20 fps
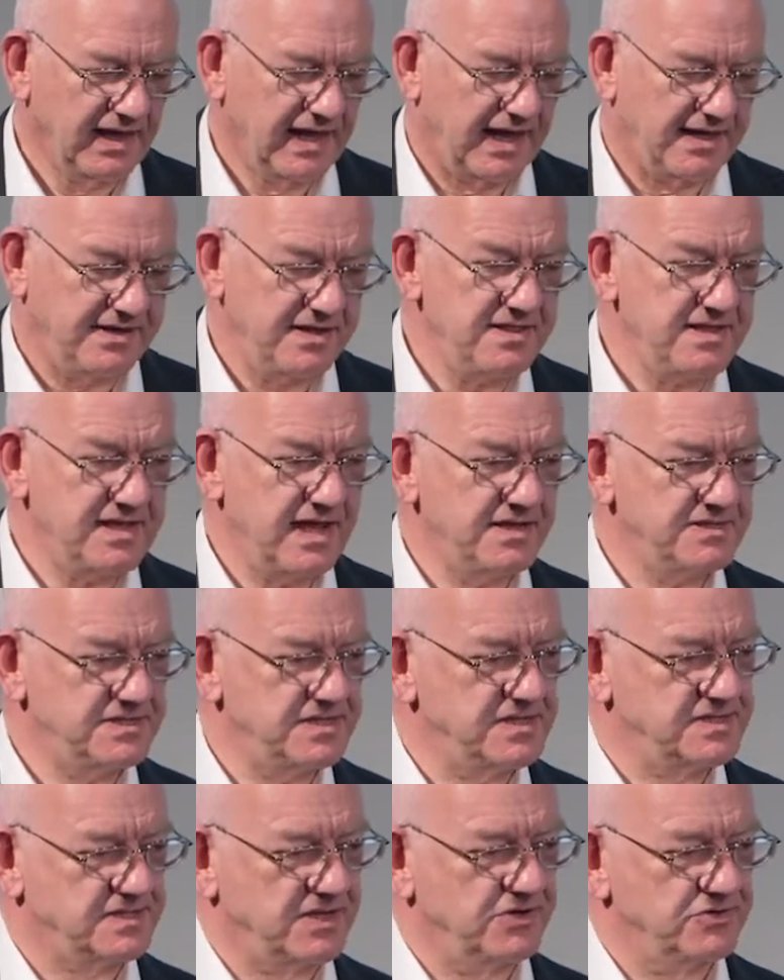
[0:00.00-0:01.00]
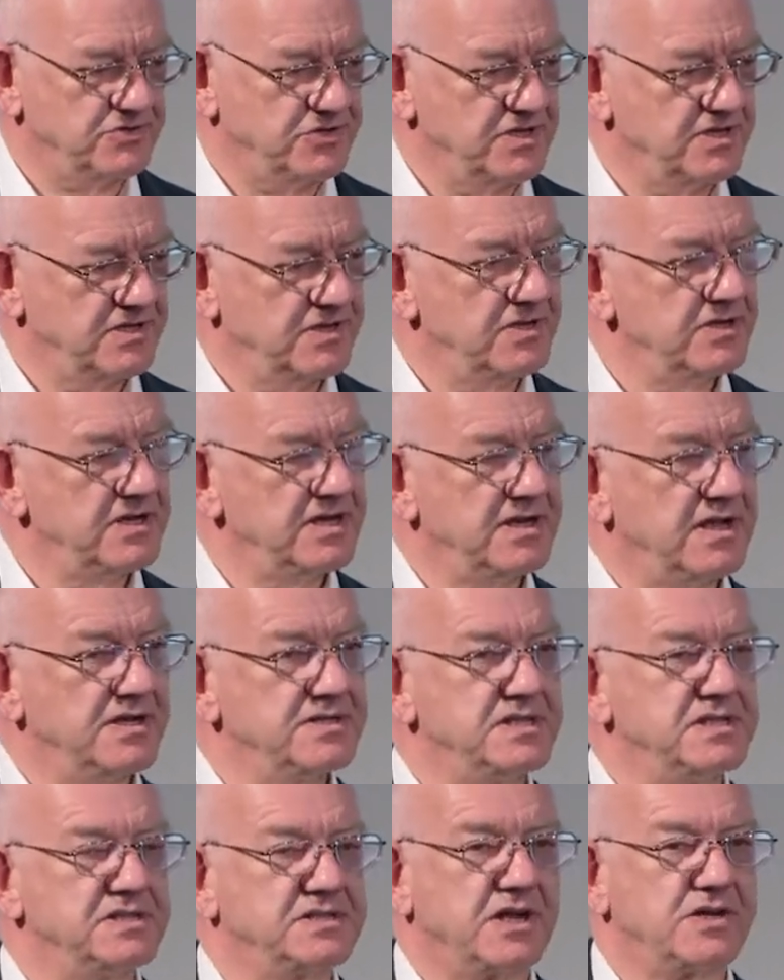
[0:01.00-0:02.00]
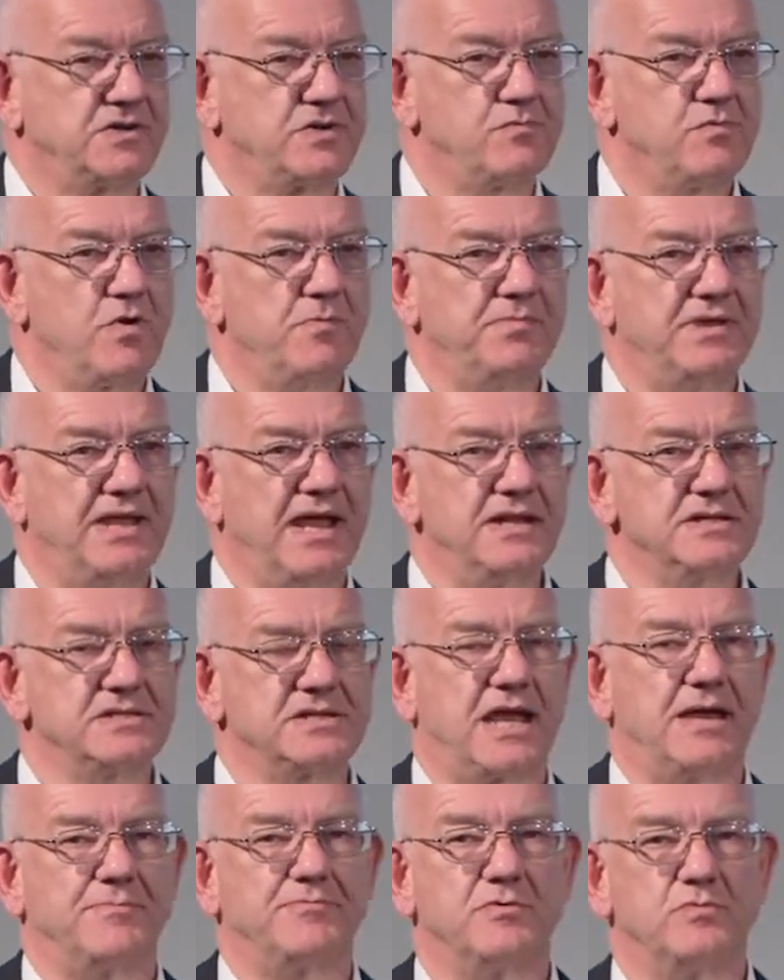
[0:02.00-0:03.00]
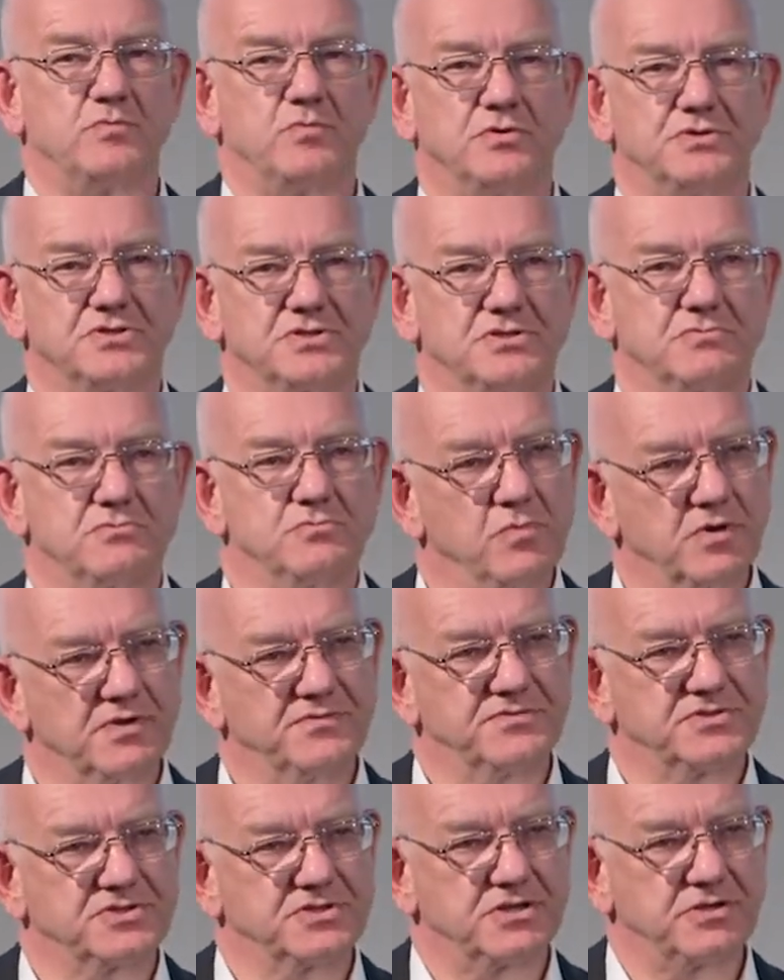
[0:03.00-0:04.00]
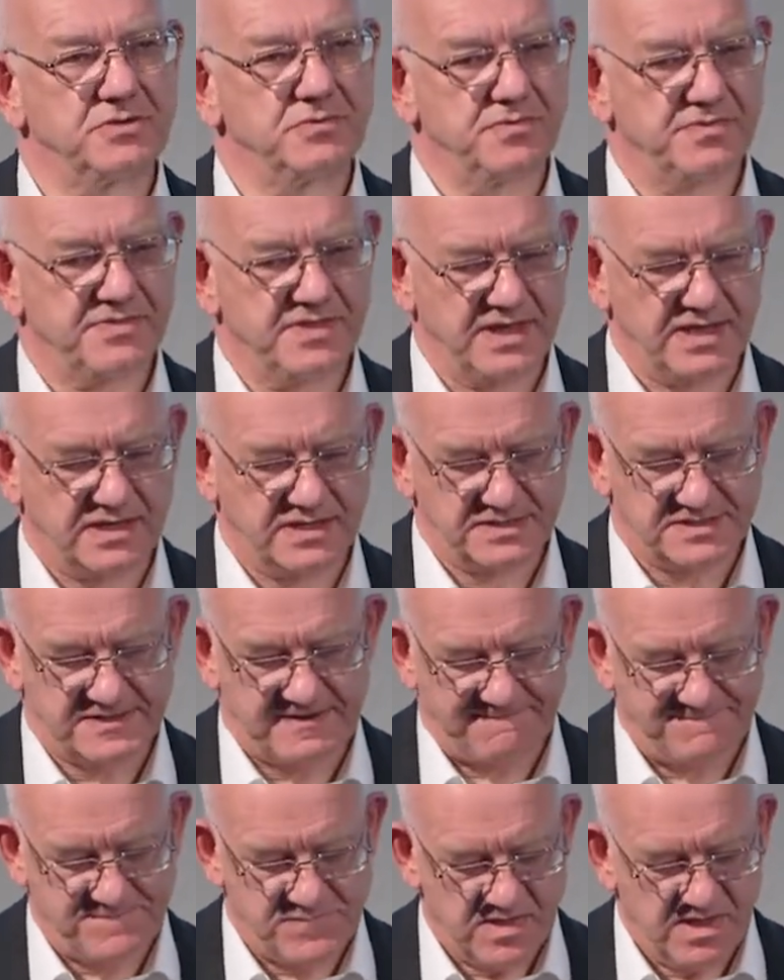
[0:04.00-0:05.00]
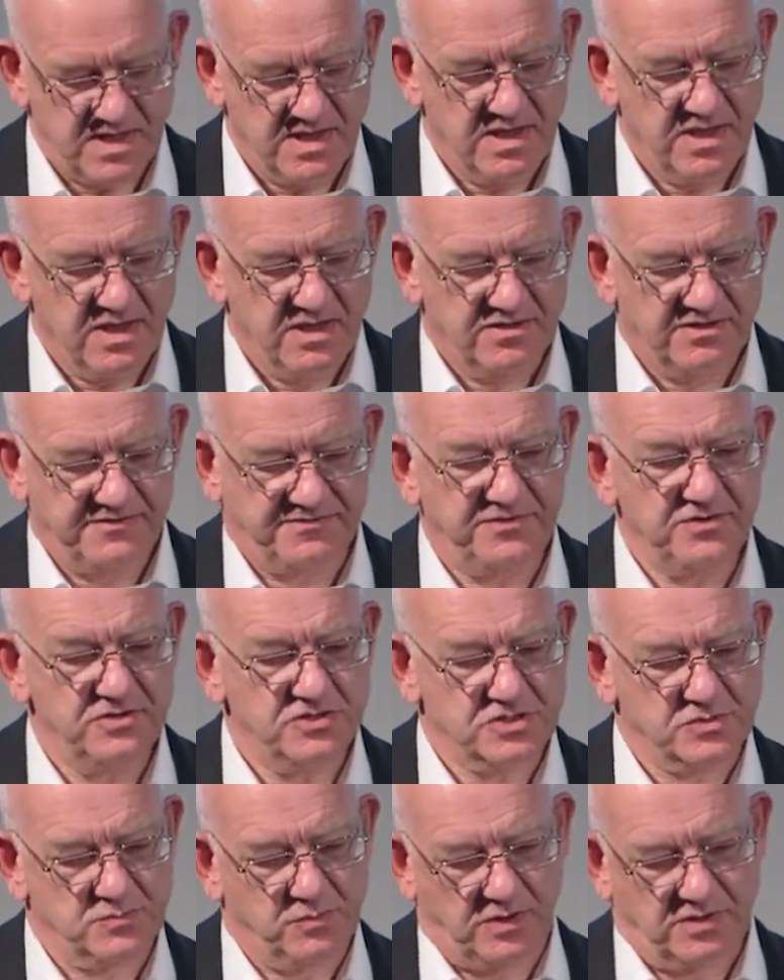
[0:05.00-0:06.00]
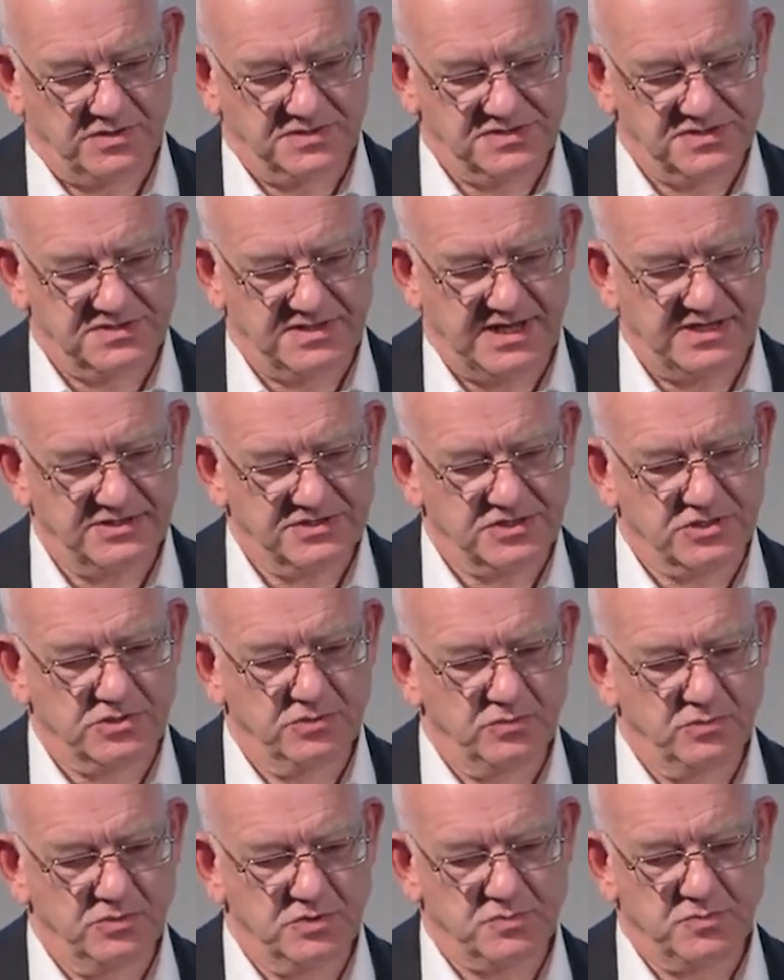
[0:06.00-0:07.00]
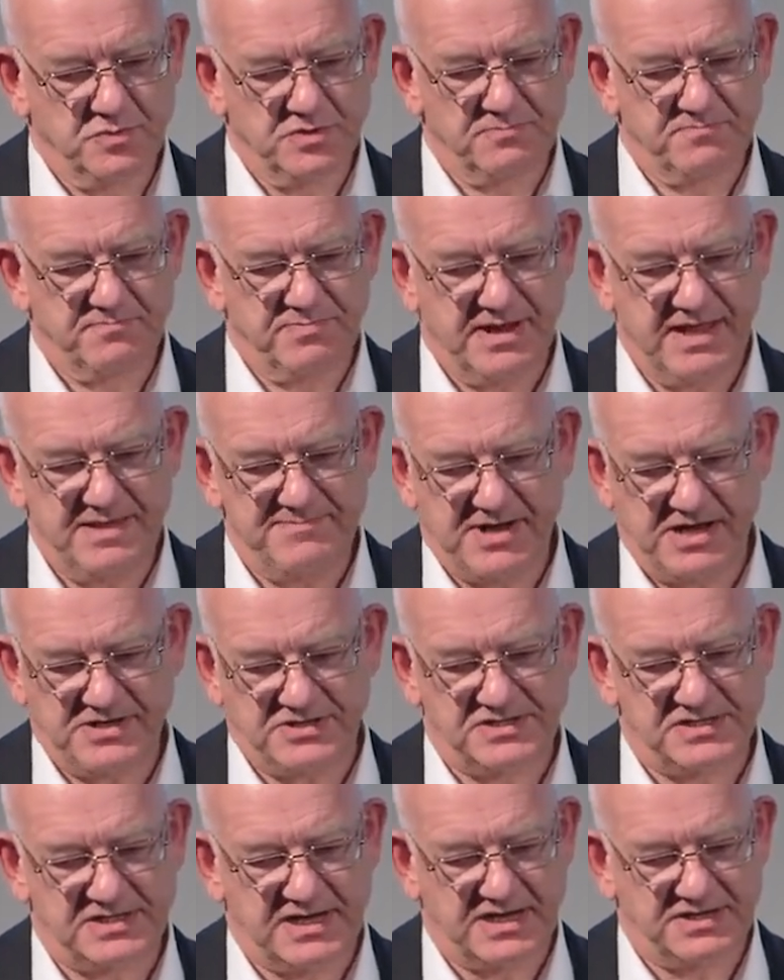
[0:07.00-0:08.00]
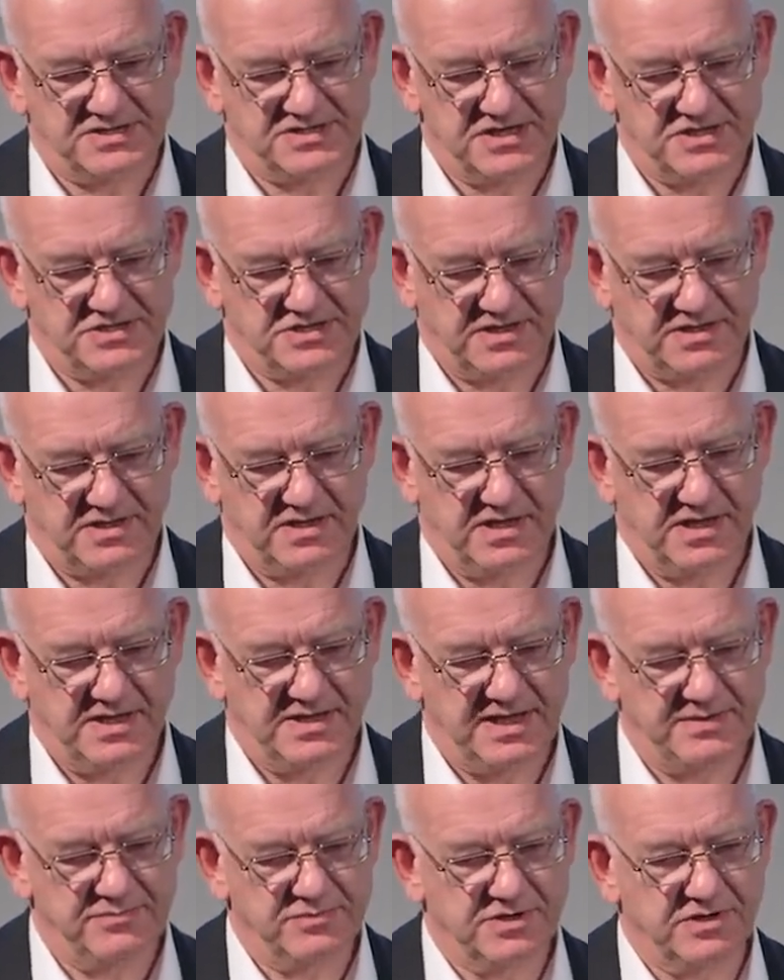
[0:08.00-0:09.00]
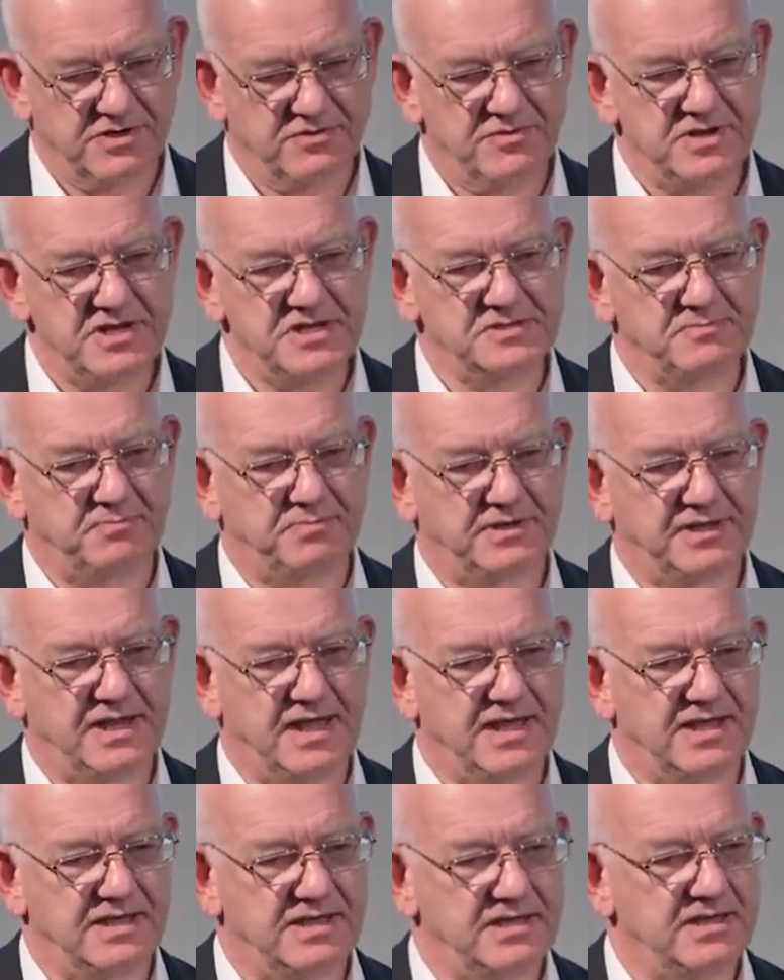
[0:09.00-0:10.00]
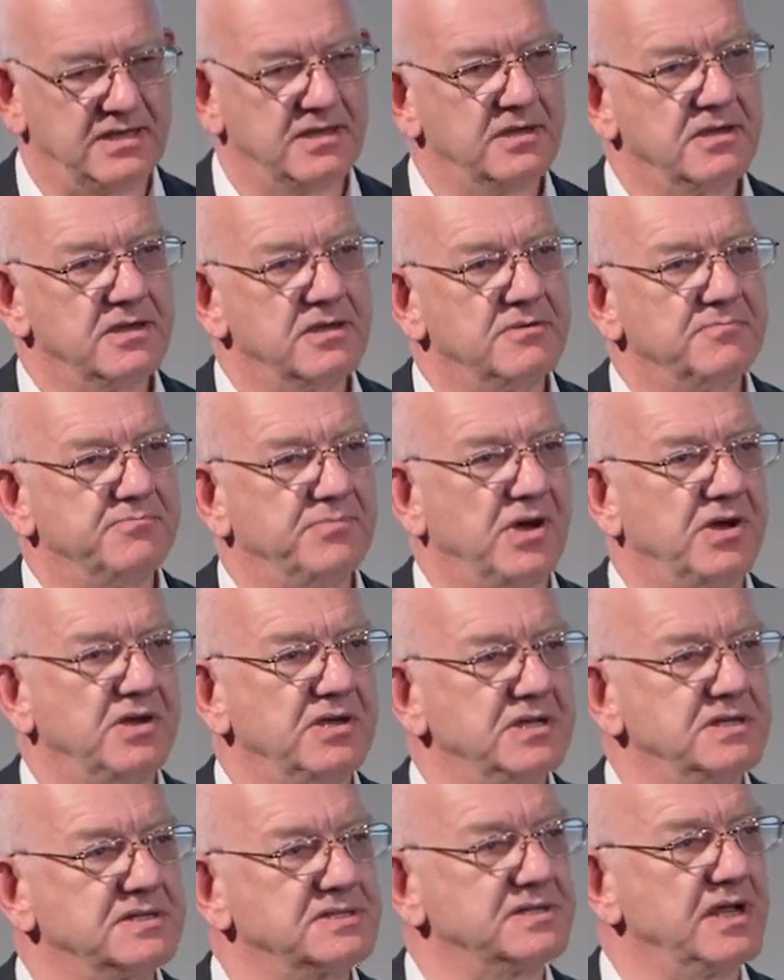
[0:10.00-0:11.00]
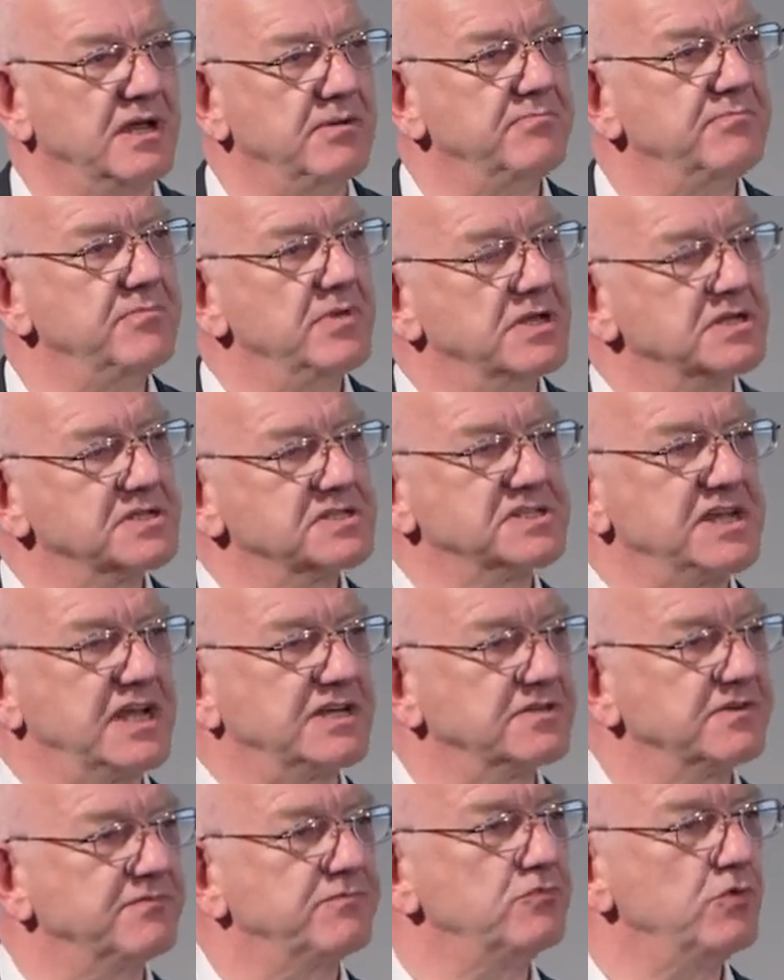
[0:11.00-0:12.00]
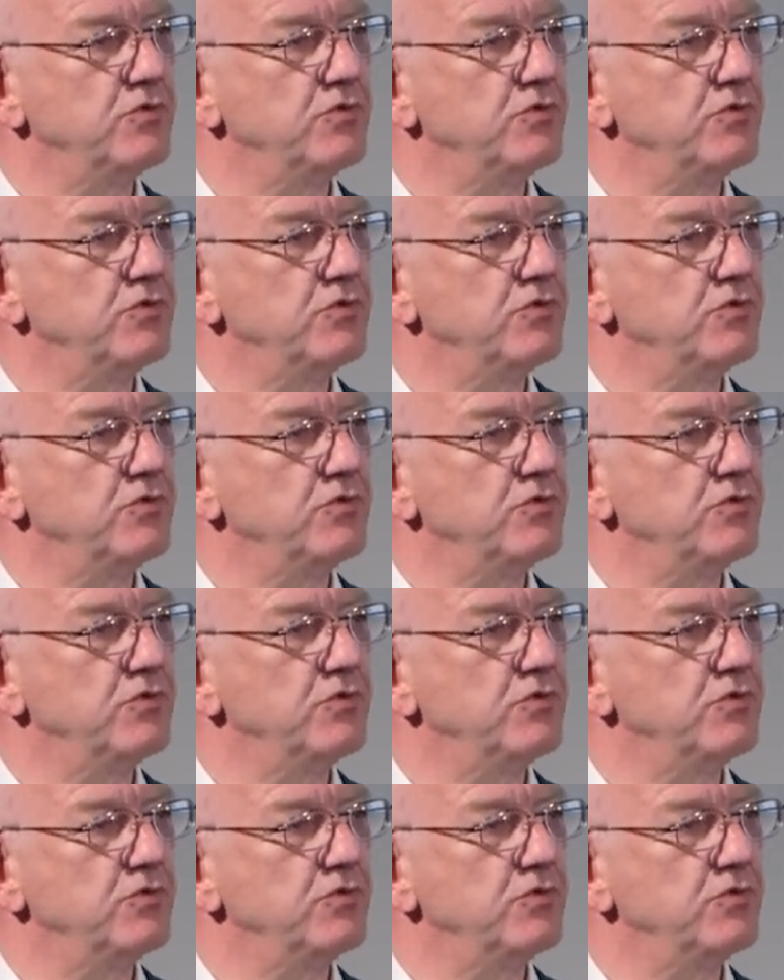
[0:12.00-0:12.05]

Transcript: And in the 18th century and the early 19th century, what began to happen was one of two things. The first was that schools would play matches against each other and they would agree to play by some set of